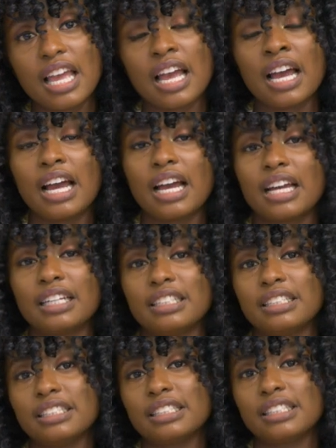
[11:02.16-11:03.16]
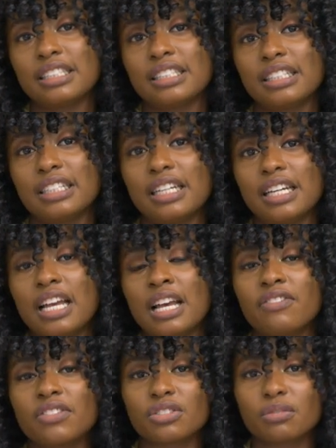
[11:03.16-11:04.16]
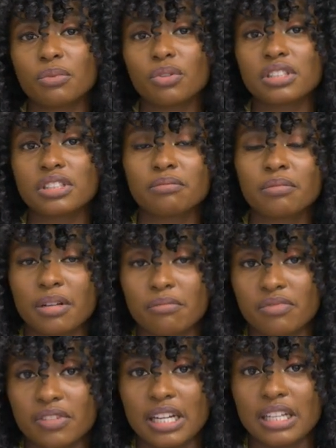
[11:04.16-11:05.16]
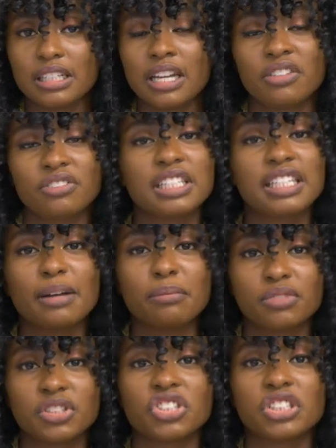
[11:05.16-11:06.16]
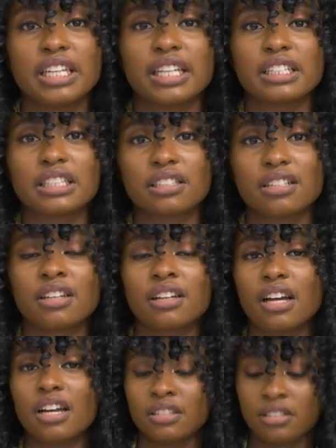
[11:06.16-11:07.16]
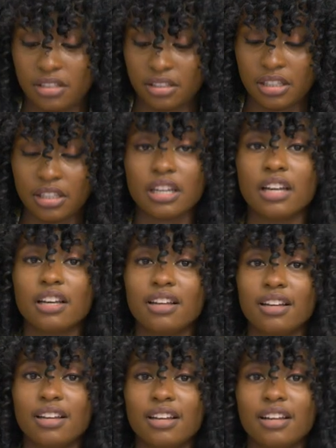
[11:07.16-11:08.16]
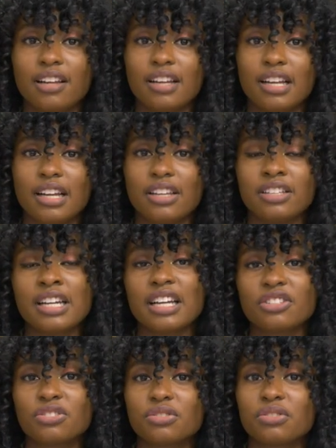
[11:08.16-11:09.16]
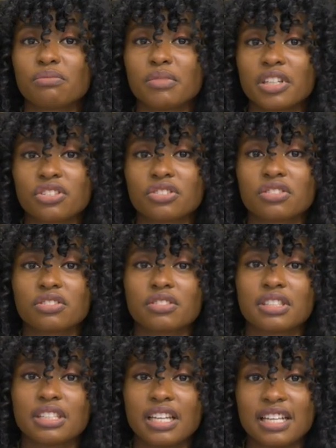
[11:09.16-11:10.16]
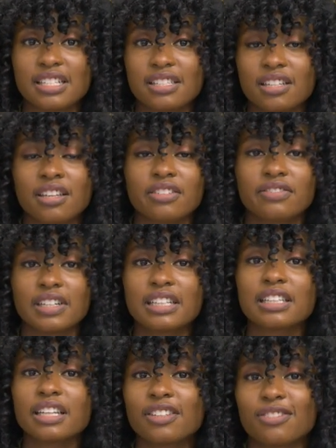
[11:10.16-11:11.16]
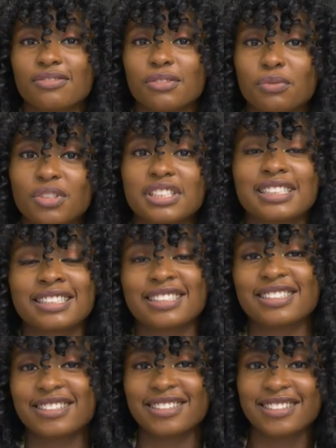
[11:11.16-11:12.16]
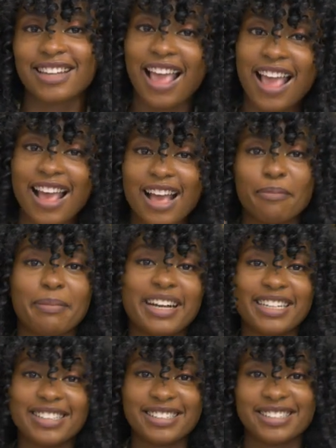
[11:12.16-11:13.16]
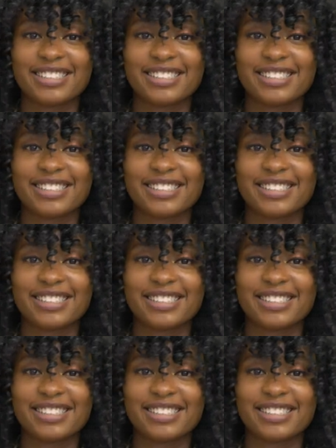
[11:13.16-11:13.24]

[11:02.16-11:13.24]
and for supporting my brand. I really appreciate, and yeah, you guys should make sure to stay safe, and thank you for watching. Bye.